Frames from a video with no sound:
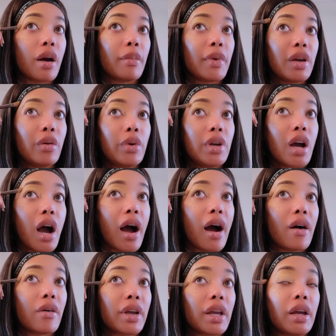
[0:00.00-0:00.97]
I mean, we
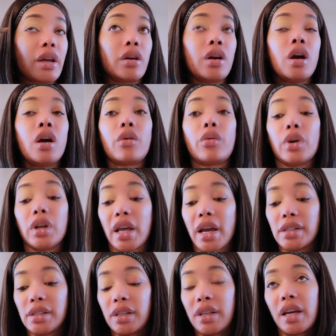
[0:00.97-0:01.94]
all can
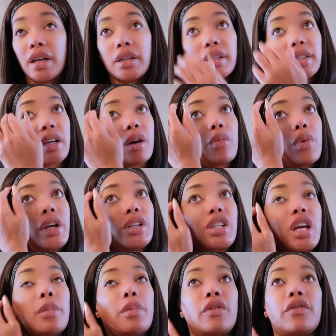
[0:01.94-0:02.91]
relate to that in some way,
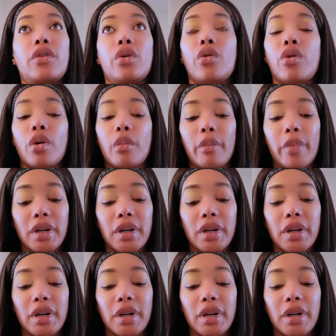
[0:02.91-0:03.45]
shape, or form.